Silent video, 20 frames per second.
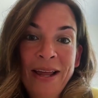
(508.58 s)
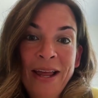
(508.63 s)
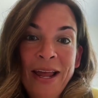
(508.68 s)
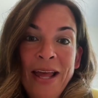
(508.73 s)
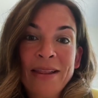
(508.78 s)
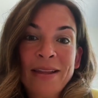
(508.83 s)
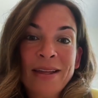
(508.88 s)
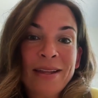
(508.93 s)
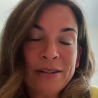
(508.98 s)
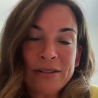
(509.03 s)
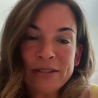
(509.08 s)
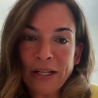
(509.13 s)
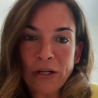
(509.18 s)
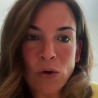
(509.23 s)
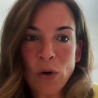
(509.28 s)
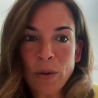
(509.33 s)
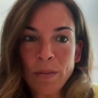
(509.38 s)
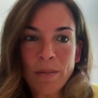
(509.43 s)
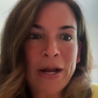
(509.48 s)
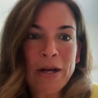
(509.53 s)
And then there's like
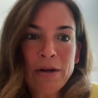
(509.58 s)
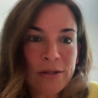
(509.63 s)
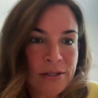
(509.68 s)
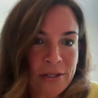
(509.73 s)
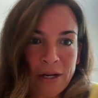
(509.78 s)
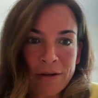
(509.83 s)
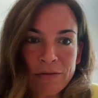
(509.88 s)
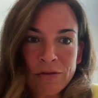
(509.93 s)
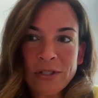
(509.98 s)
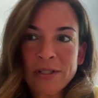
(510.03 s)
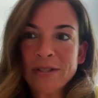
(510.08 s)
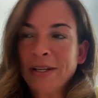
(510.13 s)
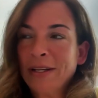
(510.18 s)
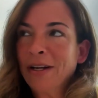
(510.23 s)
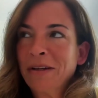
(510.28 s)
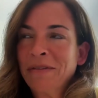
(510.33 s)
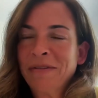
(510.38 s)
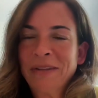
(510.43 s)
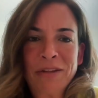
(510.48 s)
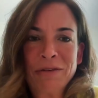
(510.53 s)
Microsoft just laid
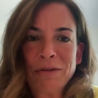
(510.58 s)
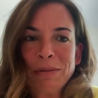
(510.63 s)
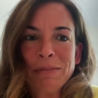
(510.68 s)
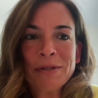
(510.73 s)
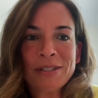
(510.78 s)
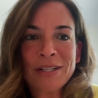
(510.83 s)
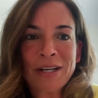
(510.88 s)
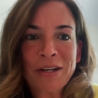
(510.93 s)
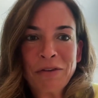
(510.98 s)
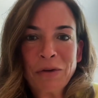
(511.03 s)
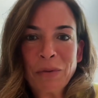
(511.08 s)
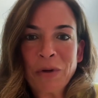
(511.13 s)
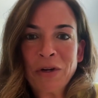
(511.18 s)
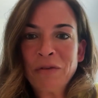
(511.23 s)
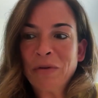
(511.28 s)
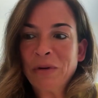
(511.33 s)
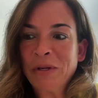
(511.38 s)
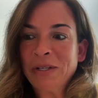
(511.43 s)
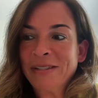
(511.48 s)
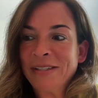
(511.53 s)
off like 3% of their
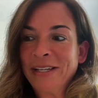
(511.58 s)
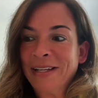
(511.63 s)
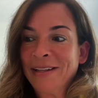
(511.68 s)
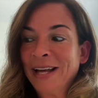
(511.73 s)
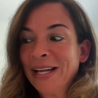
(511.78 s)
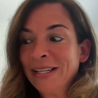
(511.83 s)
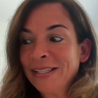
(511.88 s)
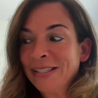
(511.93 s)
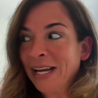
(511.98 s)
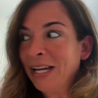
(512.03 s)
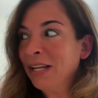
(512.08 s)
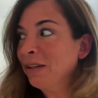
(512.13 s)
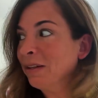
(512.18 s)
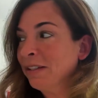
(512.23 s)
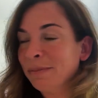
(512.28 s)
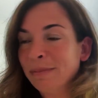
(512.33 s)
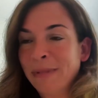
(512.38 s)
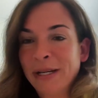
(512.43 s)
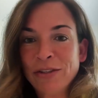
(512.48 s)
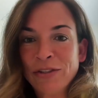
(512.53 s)
workforce. Like last I
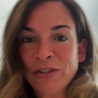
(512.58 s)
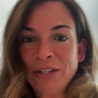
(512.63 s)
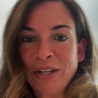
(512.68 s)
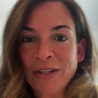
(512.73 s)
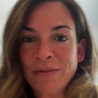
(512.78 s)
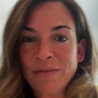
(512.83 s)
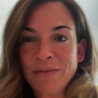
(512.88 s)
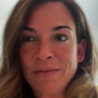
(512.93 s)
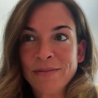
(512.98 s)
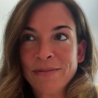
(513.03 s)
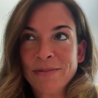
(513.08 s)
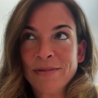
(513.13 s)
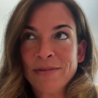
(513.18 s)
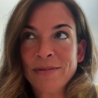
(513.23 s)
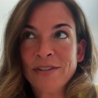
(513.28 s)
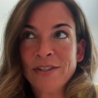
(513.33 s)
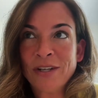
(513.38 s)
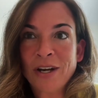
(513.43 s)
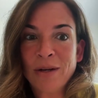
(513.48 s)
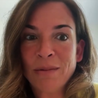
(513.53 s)
looked, Microsoft
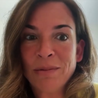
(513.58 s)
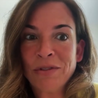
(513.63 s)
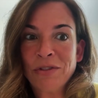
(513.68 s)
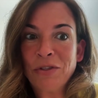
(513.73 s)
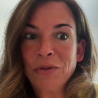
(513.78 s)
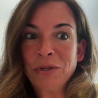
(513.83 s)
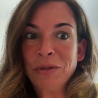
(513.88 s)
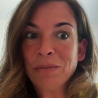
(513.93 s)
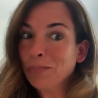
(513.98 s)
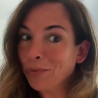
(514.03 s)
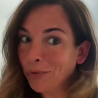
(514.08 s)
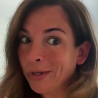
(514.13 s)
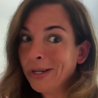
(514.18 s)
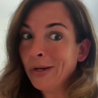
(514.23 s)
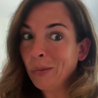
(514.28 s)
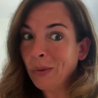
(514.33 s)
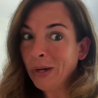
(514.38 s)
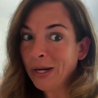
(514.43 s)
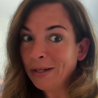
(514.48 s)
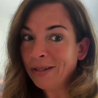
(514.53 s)
stock was doing
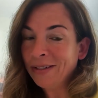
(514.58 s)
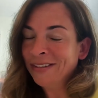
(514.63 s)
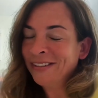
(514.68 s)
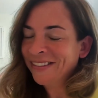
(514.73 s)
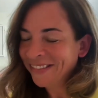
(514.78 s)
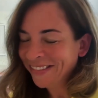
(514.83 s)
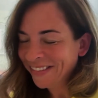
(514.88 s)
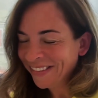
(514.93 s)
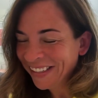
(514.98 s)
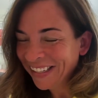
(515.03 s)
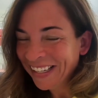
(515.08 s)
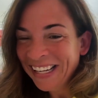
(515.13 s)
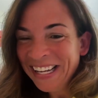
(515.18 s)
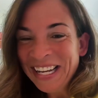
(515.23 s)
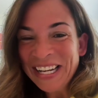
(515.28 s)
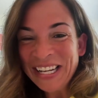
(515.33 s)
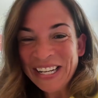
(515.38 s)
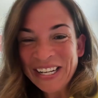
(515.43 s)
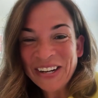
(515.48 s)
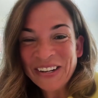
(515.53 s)
pretty well.
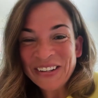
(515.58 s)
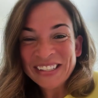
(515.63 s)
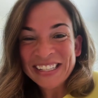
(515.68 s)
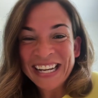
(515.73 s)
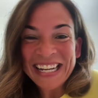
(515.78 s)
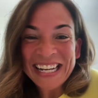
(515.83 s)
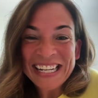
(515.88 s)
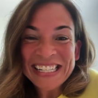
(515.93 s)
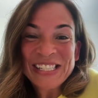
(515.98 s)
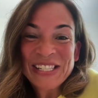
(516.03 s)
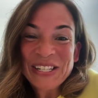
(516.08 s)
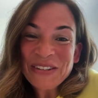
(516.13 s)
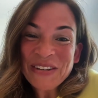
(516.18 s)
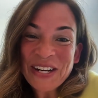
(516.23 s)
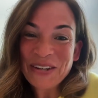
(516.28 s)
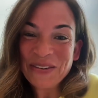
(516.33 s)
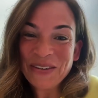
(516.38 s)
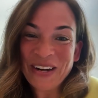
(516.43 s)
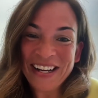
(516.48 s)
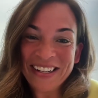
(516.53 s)
Like it's
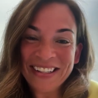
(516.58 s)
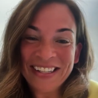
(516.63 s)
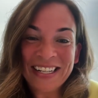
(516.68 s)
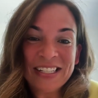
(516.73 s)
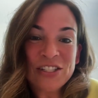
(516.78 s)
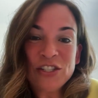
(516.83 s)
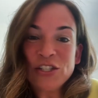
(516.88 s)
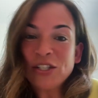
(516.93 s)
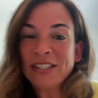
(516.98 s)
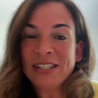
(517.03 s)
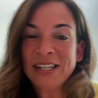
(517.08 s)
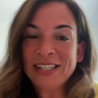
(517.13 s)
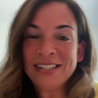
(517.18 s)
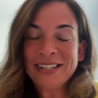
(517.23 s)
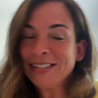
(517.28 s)
doing well. Like it's just, it